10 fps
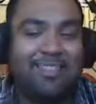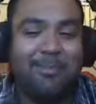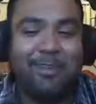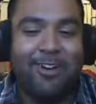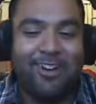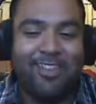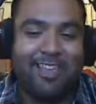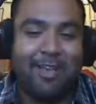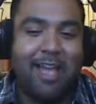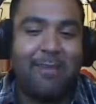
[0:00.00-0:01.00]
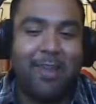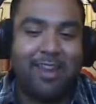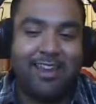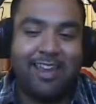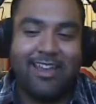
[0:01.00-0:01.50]
be honest, I
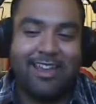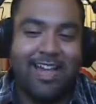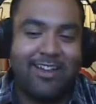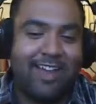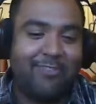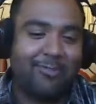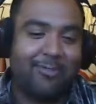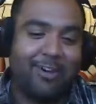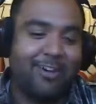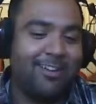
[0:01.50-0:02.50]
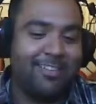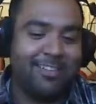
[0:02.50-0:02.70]
went and laid down after a while because I